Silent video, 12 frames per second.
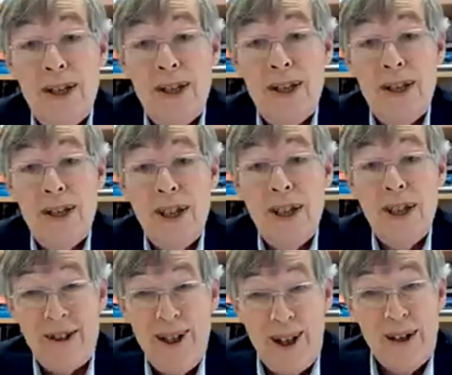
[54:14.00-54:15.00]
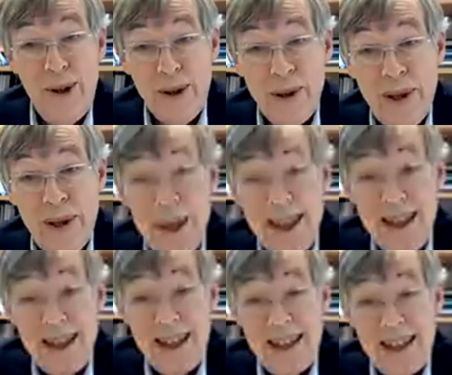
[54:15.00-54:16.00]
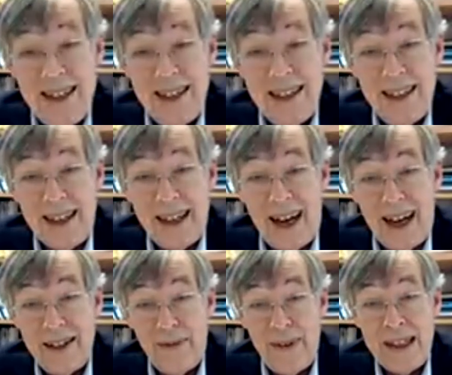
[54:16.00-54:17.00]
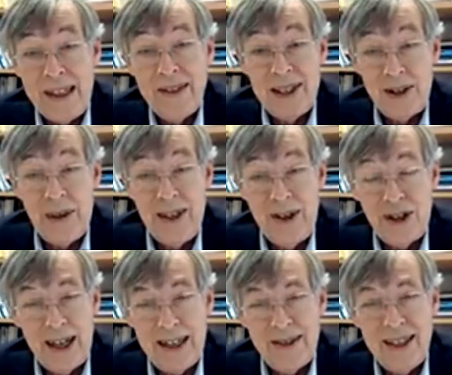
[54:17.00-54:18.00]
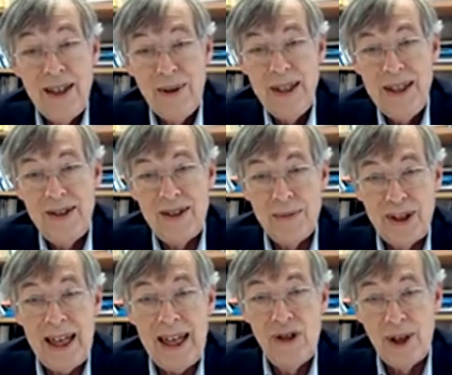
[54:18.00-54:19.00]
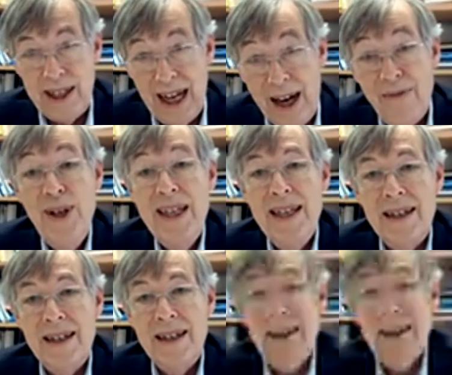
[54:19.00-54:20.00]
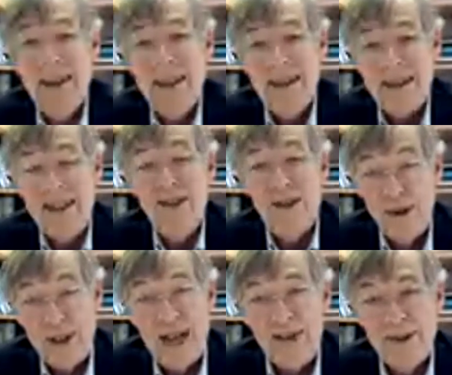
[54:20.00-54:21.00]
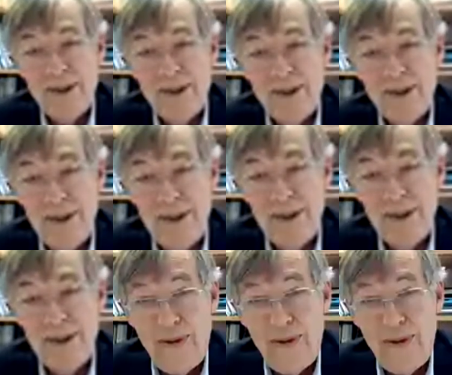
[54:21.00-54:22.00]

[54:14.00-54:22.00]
that is actually not true. That our defense expenditure has increased substantially every year since 2015.